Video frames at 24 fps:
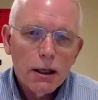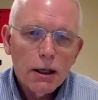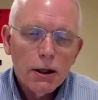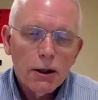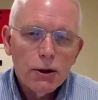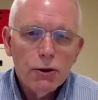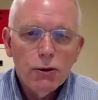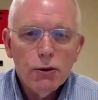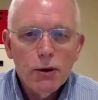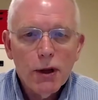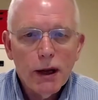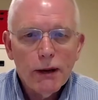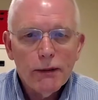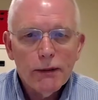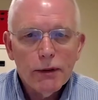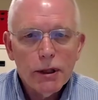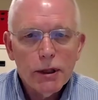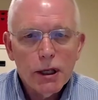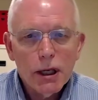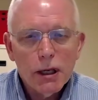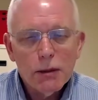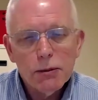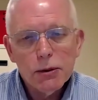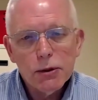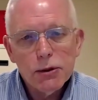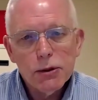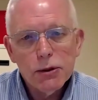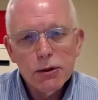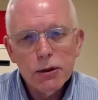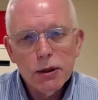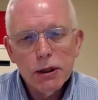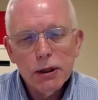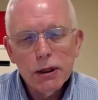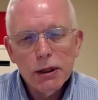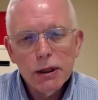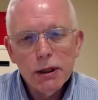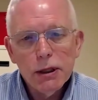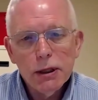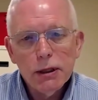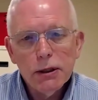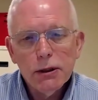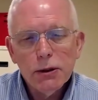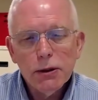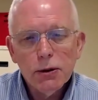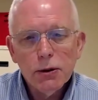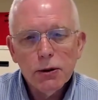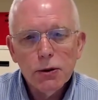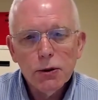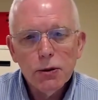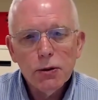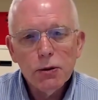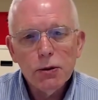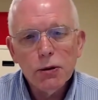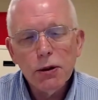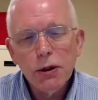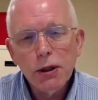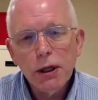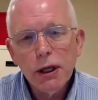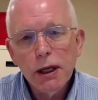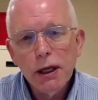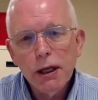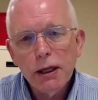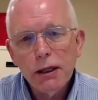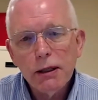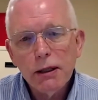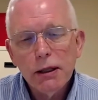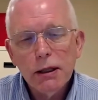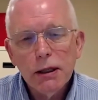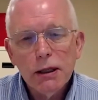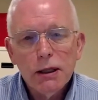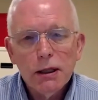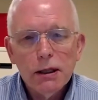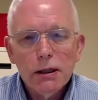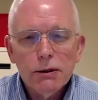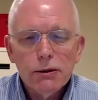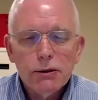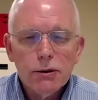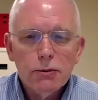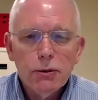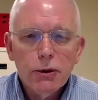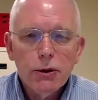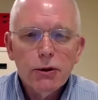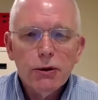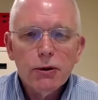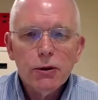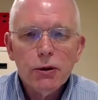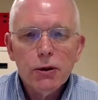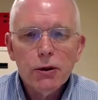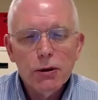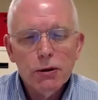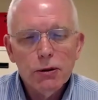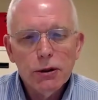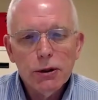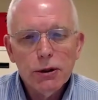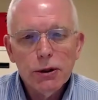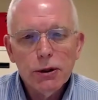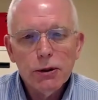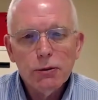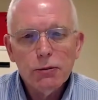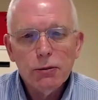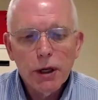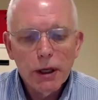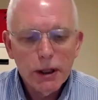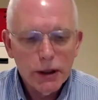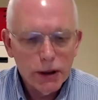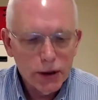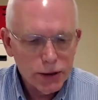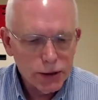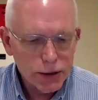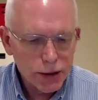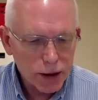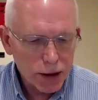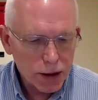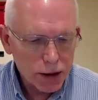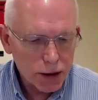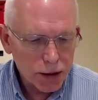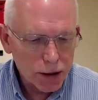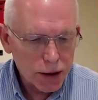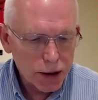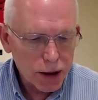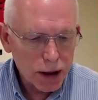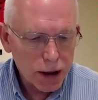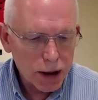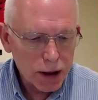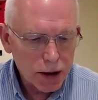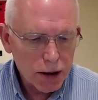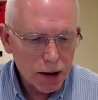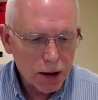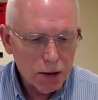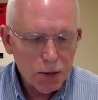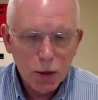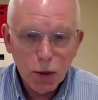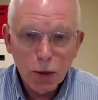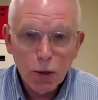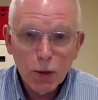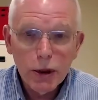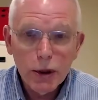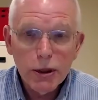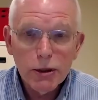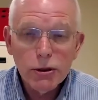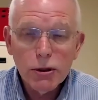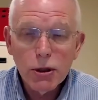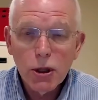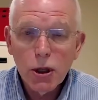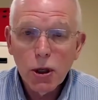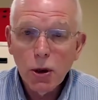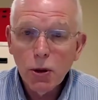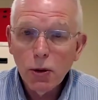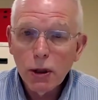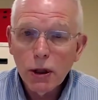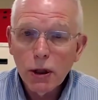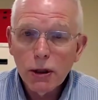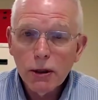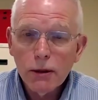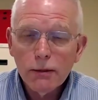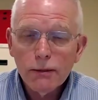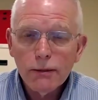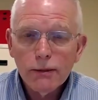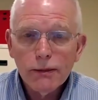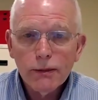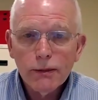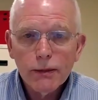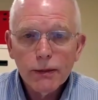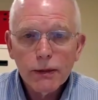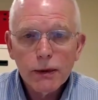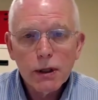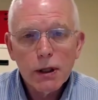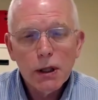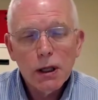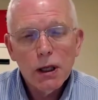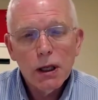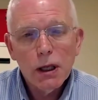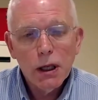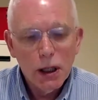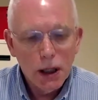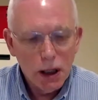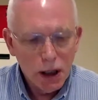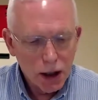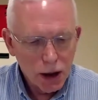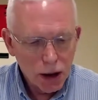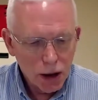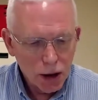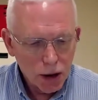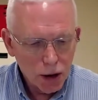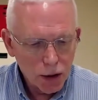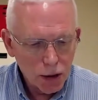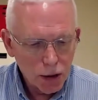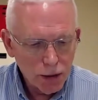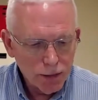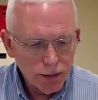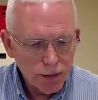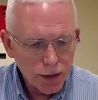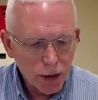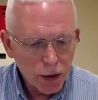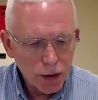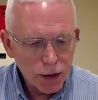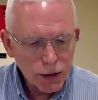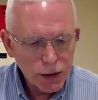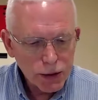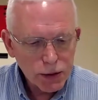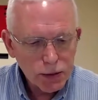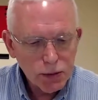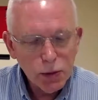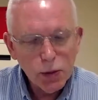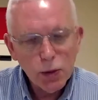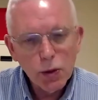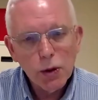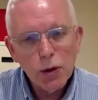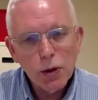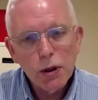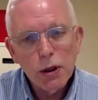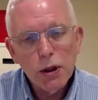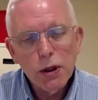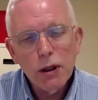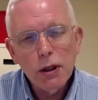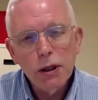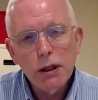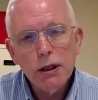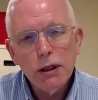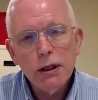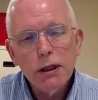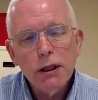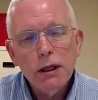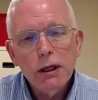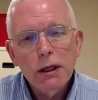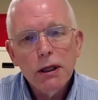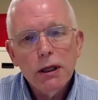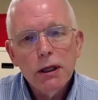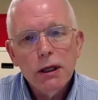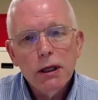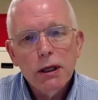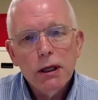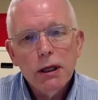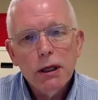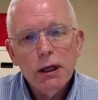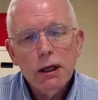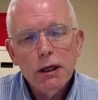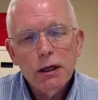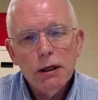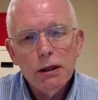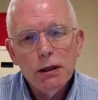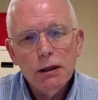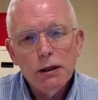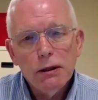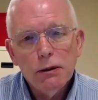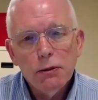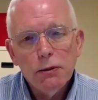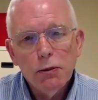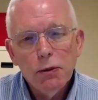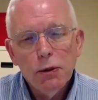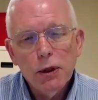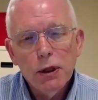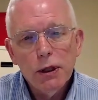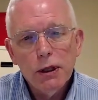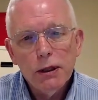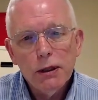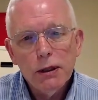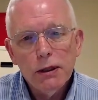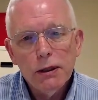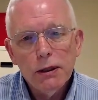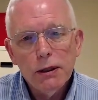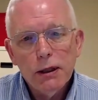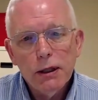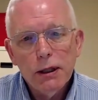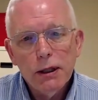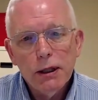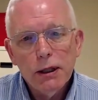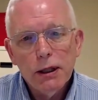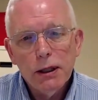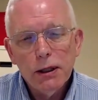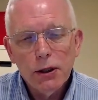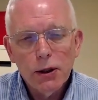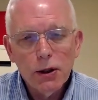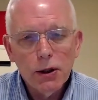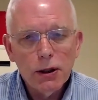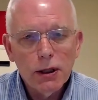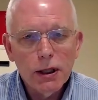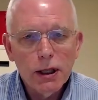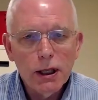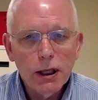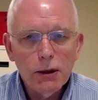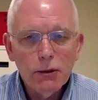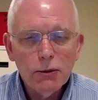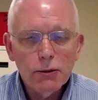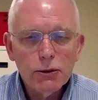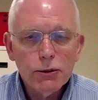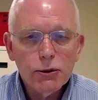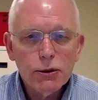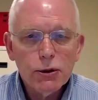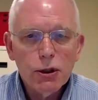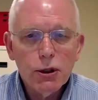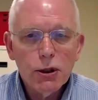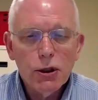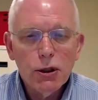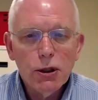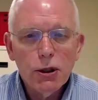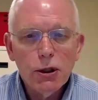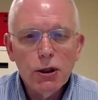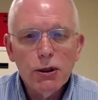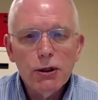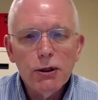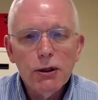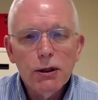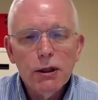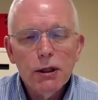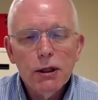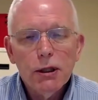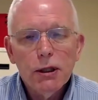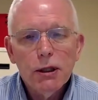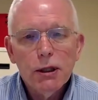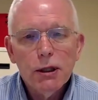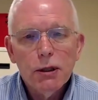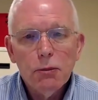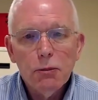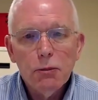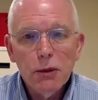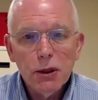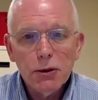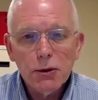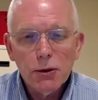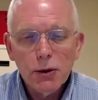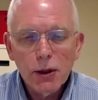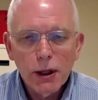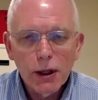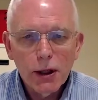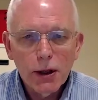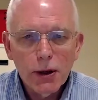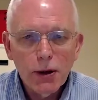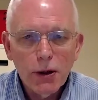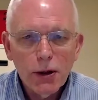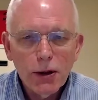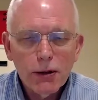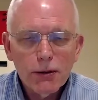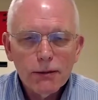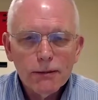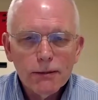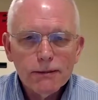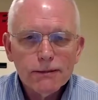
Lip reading: you have the opportunity to look at some other earlier writers, including Marie Jahoda, who focused more on what in her day was called mental health